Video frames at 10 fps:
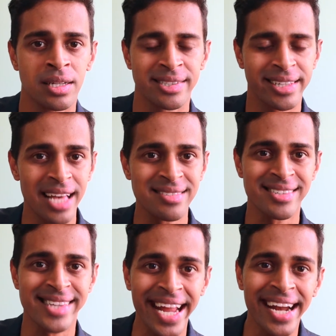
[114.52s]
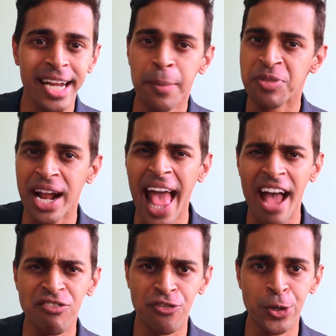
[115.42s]
So guys, the second tip that I
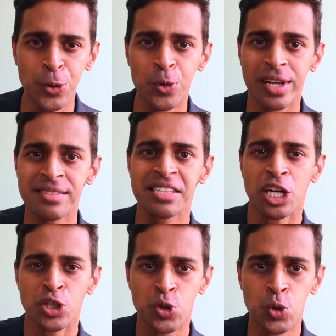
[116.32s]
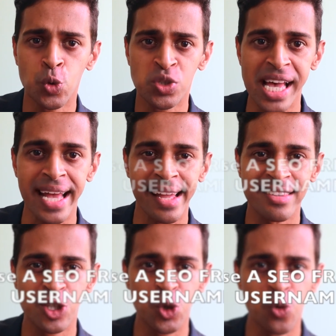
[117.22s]
have for you is choose a
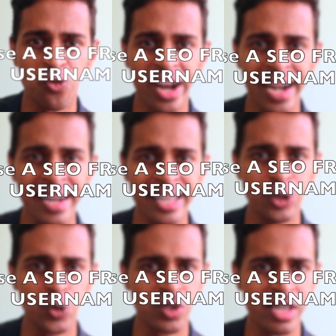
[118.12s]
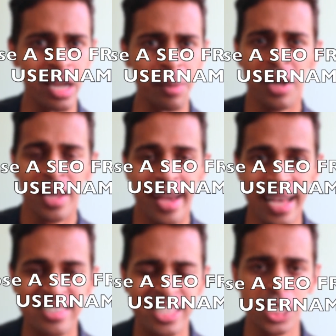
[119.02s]
SEO friendly username.
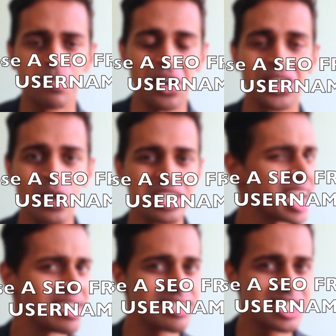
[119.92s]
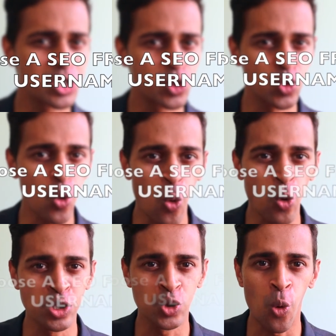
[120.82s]
Guys, this particular strategy is
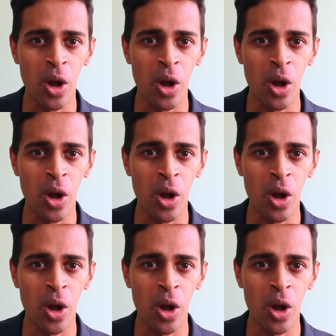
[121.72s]
so